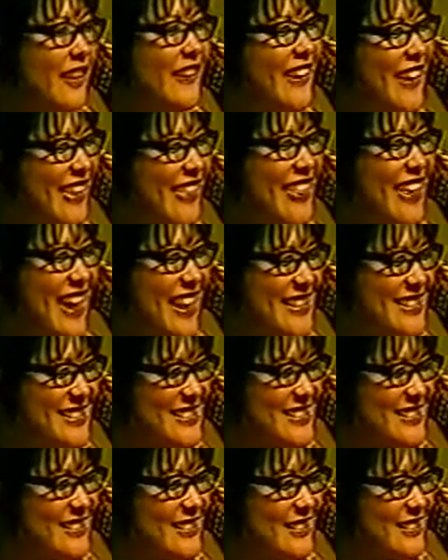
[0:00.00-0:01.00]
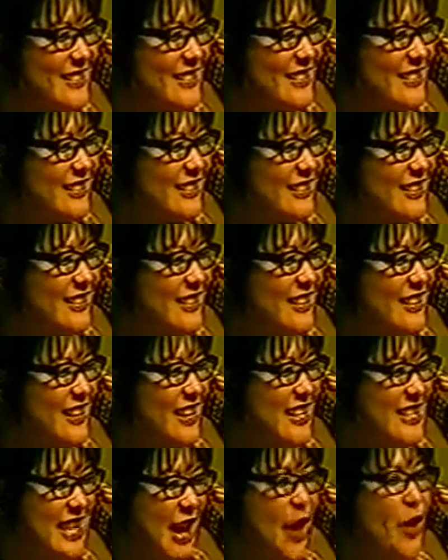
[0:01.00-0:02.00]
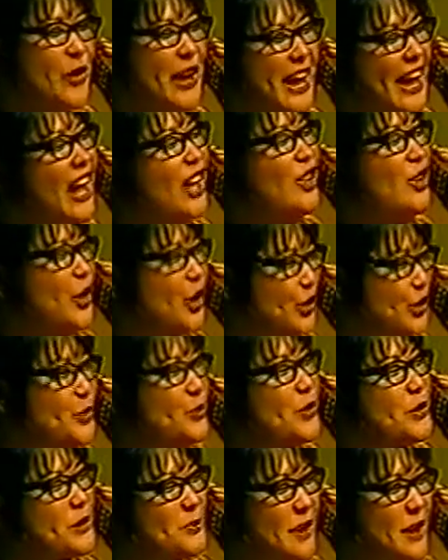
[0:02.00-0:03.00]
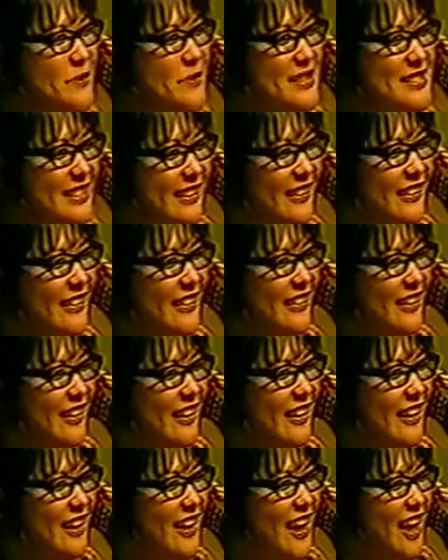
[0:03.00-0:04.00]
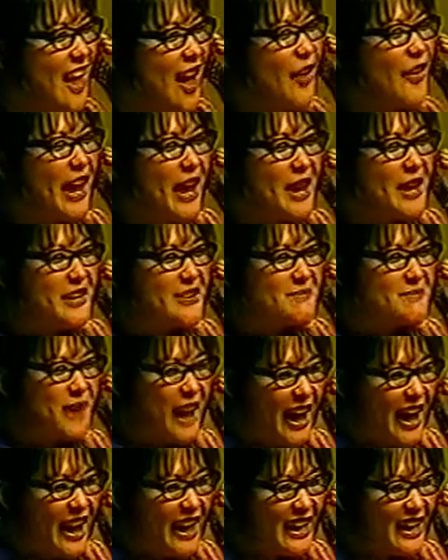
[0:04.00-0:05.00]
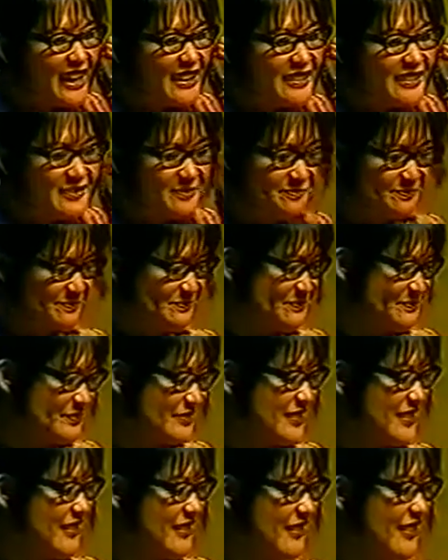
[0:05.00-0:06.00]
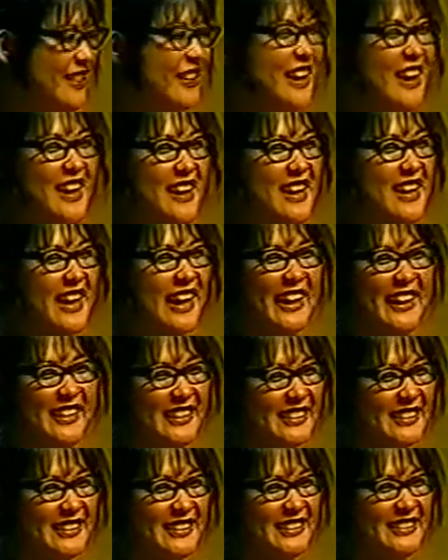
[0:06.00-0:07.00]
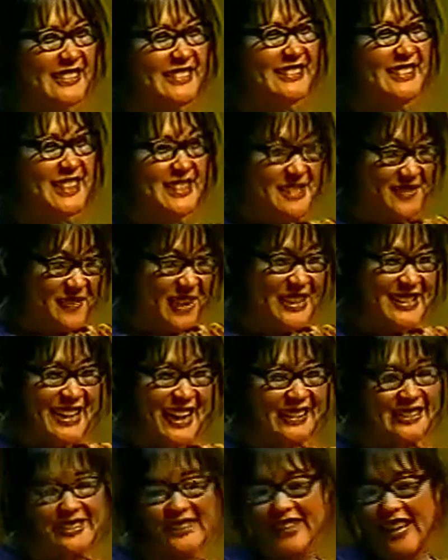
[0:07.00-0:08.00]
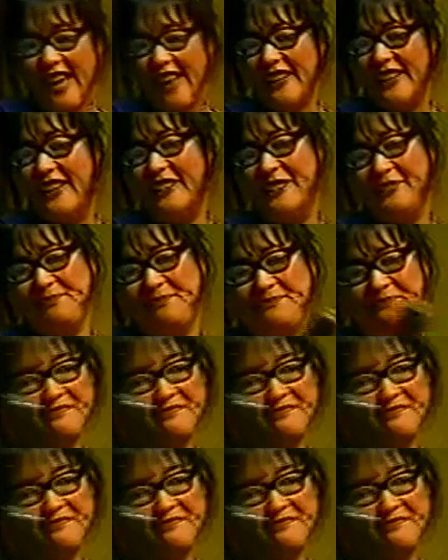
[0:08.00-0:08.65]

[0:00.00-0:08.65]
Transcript: Okay, thanks. Yeah, okay, I'll call you when the baby's here. Okay, bye. Oh, this is my Dr. Geller.